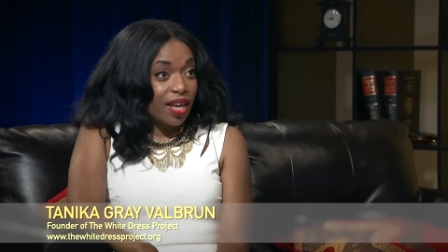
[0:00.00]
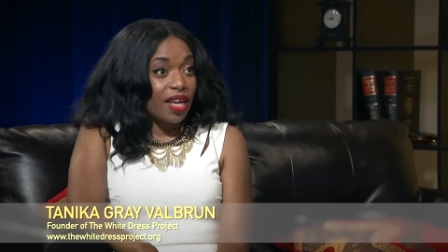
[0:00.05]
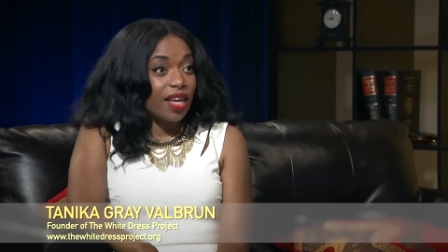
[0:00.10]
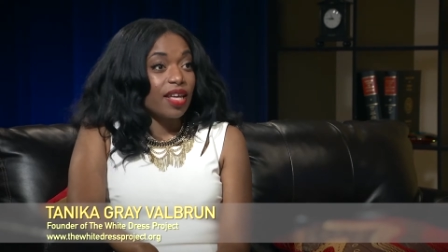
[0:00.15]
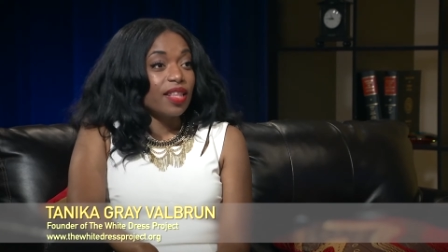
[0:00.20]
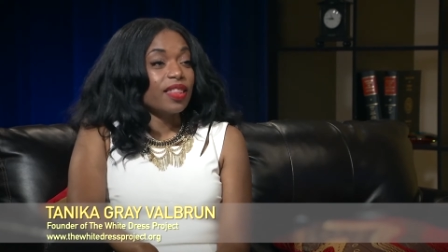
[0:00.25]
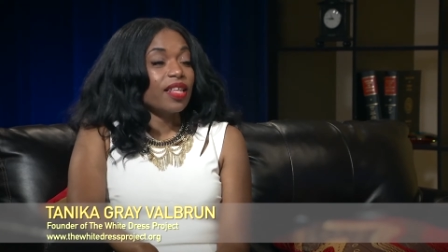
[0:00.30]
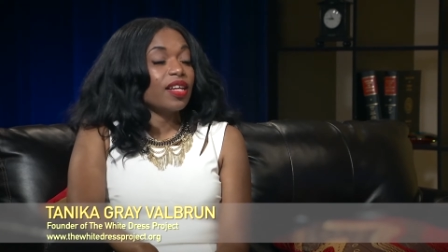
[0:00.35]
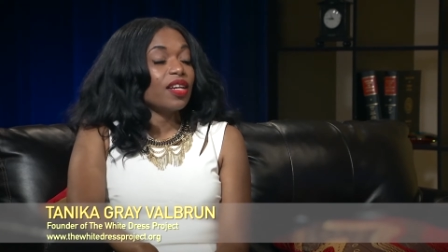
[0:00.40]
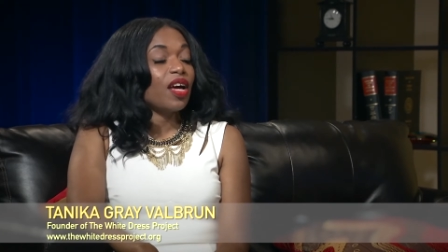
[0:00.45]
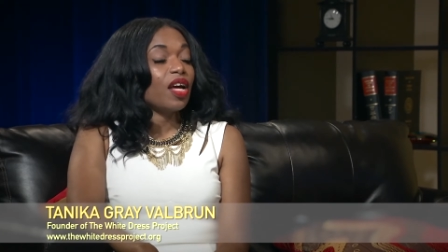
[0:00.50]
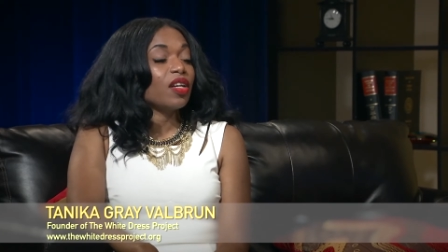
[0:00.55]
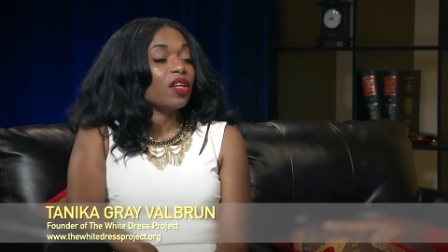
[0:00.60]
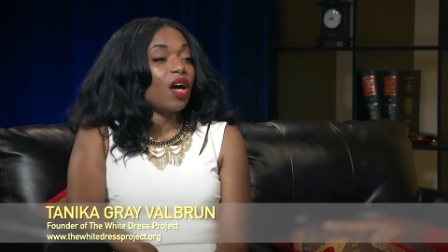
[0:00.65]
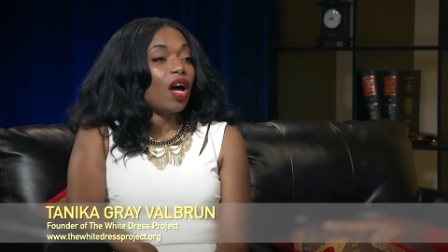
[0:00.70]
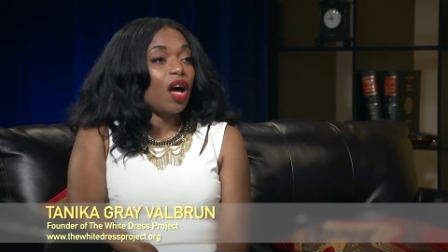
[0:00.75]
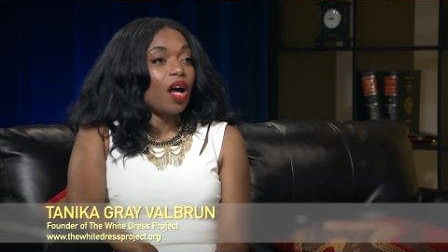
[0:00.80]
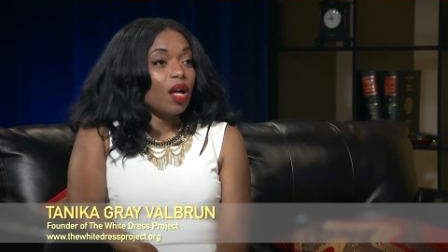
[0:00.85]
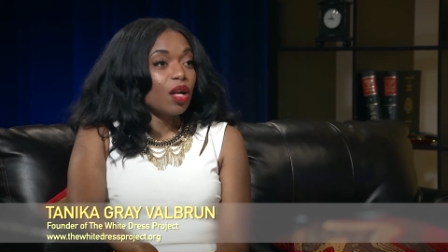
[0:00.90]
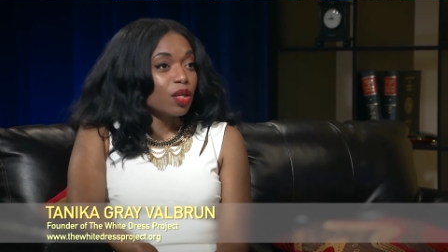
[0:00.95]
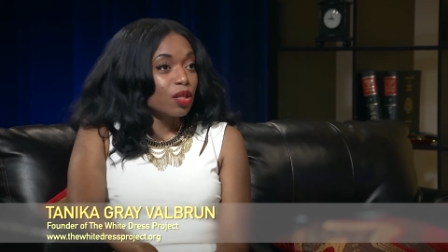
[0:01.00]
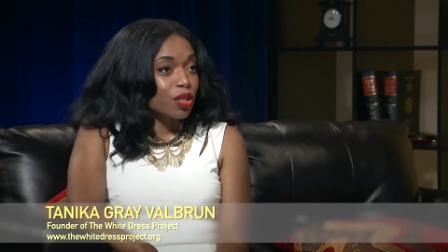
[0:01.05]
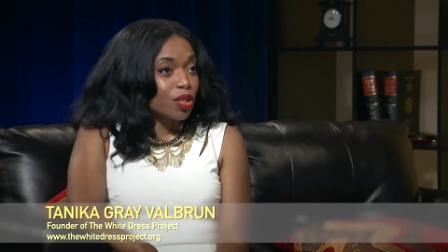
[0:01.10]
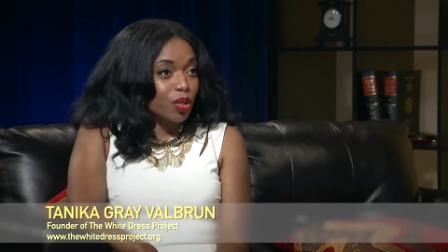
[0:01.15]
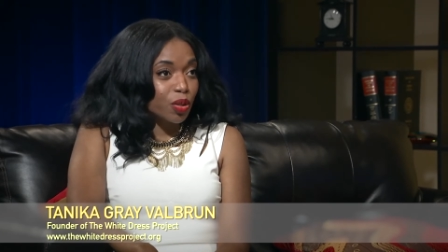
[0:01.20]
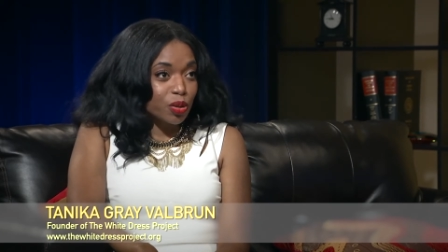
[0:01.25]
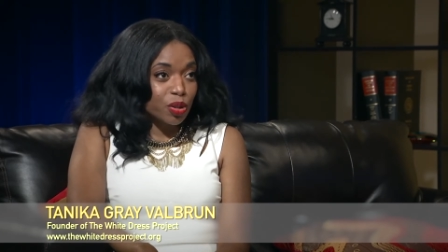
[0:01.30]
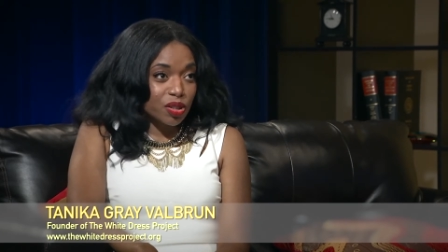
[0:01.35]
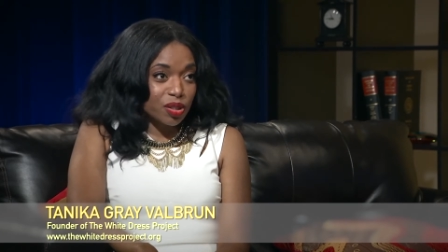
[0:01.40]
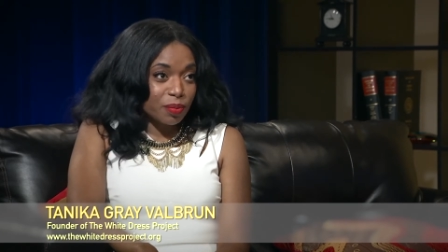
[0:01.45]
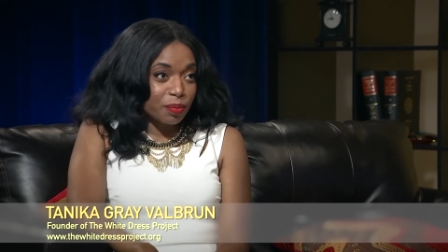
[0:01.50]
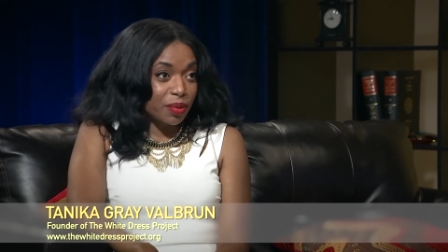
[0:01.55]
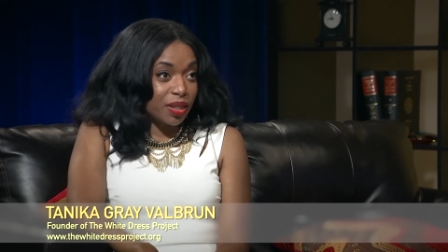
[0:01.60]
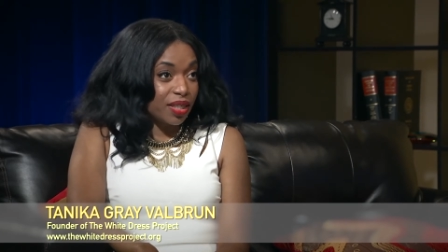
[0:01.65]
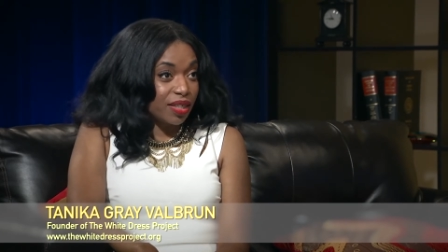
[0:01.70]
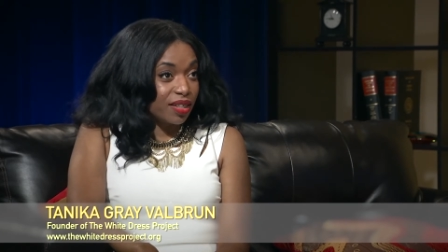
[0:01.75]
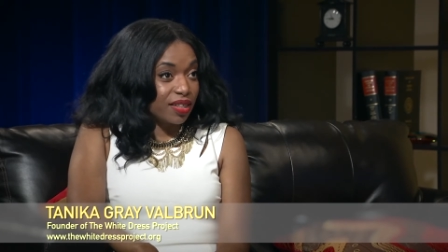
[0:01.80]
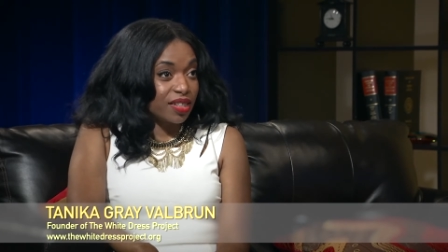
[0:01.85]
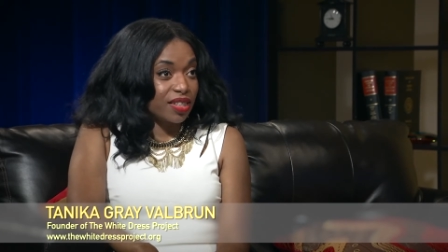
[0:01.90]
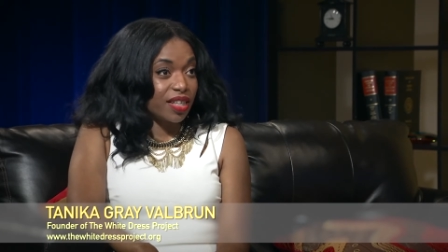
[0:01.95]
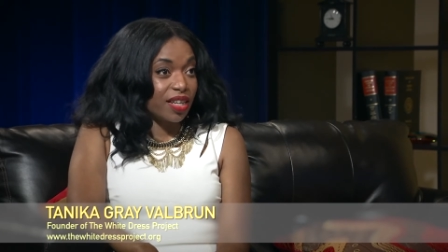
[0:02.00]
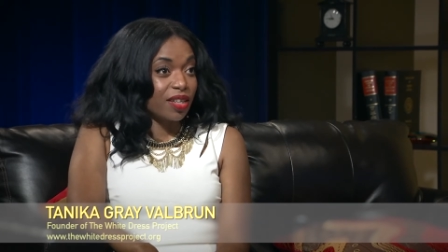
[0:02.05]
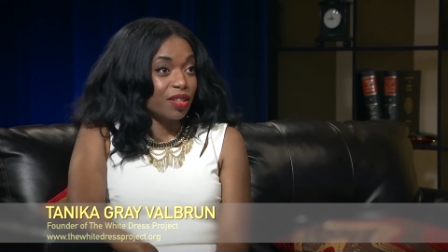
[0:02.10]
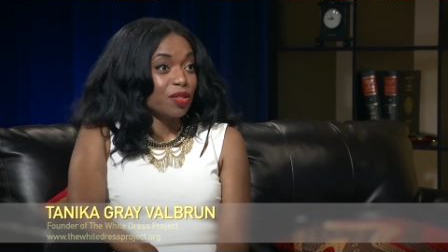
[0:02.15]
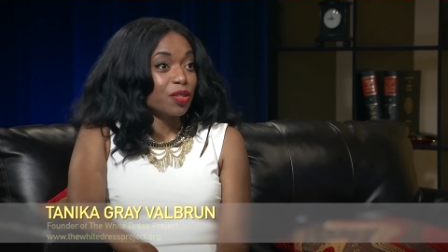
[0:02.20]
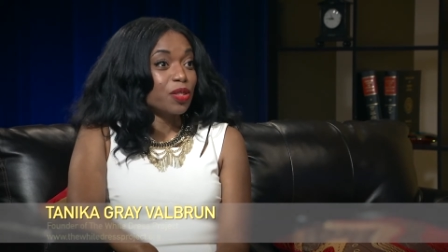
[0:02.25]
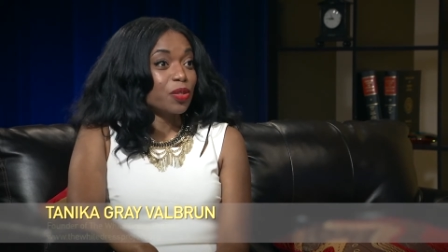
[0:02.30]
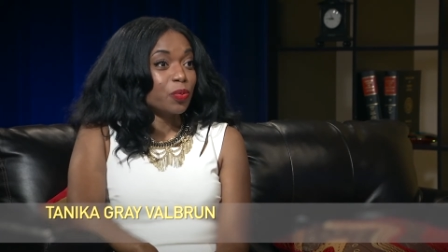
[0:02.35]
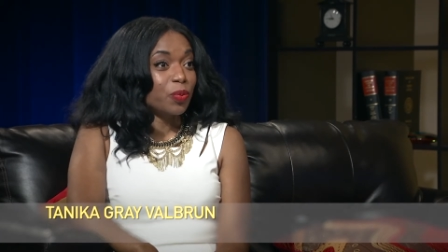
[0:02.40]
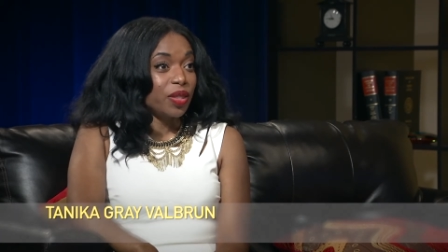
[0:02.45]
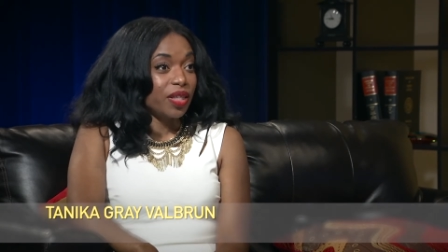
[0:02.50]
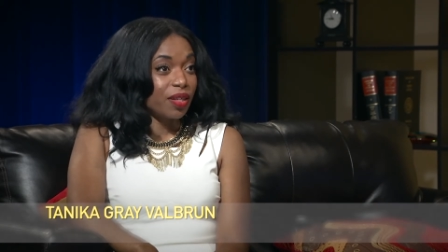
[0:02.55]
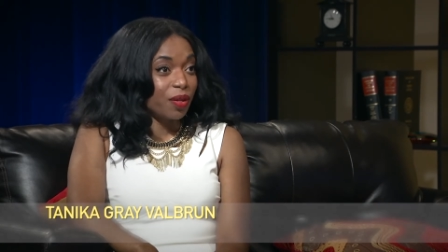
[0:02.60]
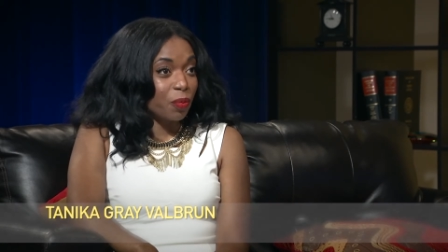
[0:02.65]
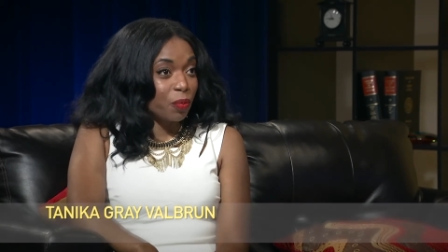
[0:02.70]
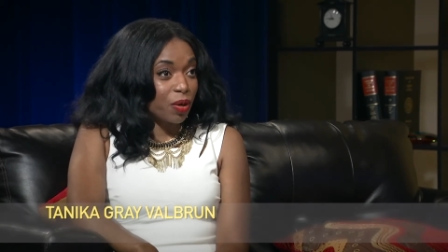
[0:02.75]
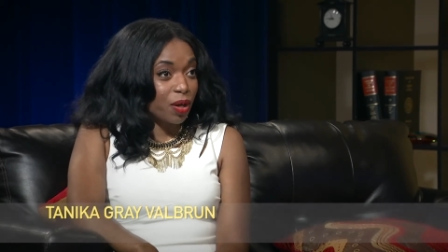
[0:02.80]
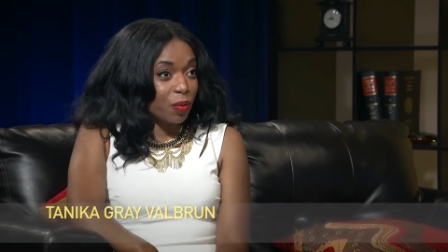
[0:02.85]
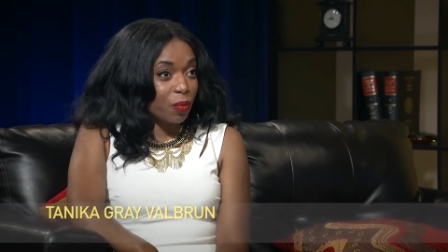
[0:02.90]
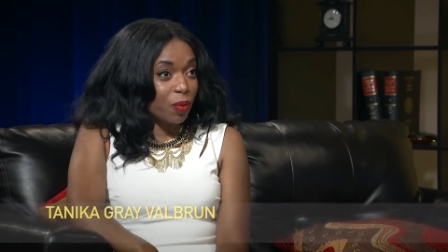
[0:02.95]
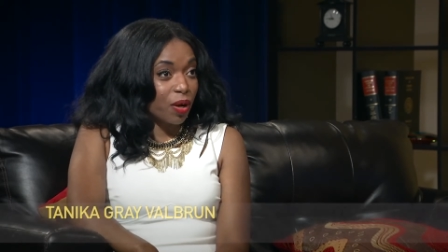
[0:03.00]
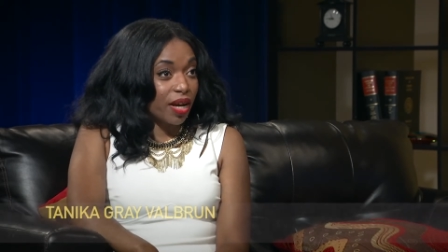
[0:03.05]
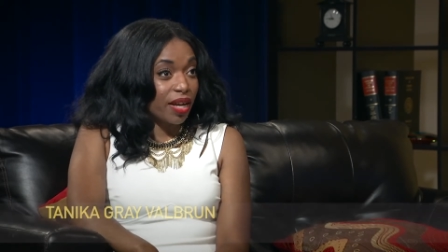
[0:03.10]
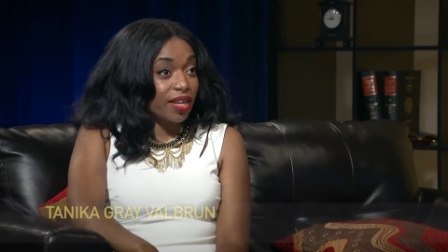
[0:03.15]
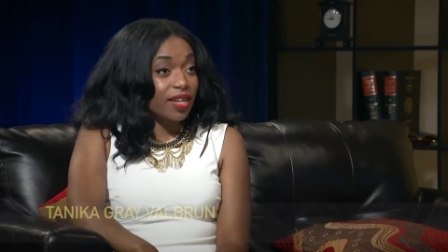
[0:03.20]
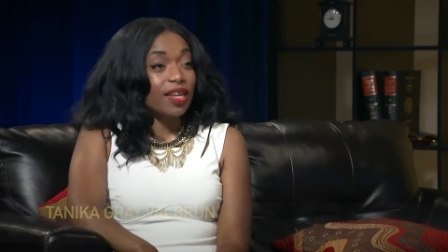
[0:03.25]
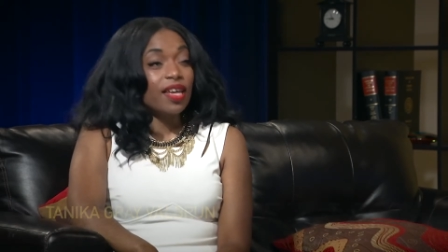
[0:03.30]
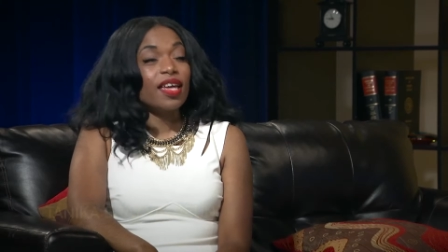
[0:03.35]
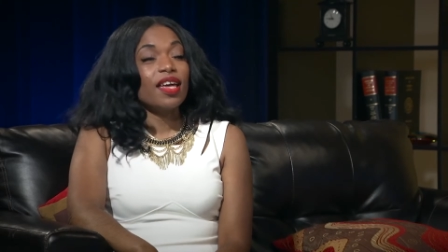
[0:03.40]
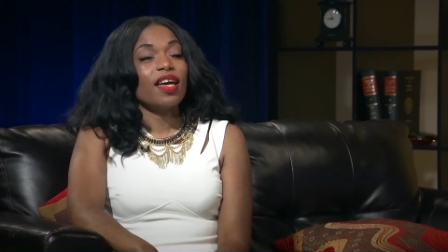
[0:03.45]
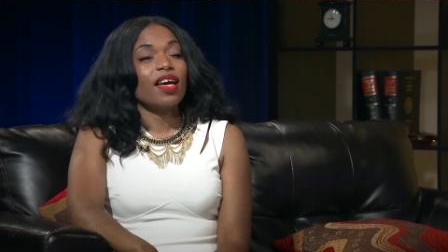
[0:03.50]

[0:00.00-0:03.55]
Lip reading: and then on all social media channels, We Can Wear White,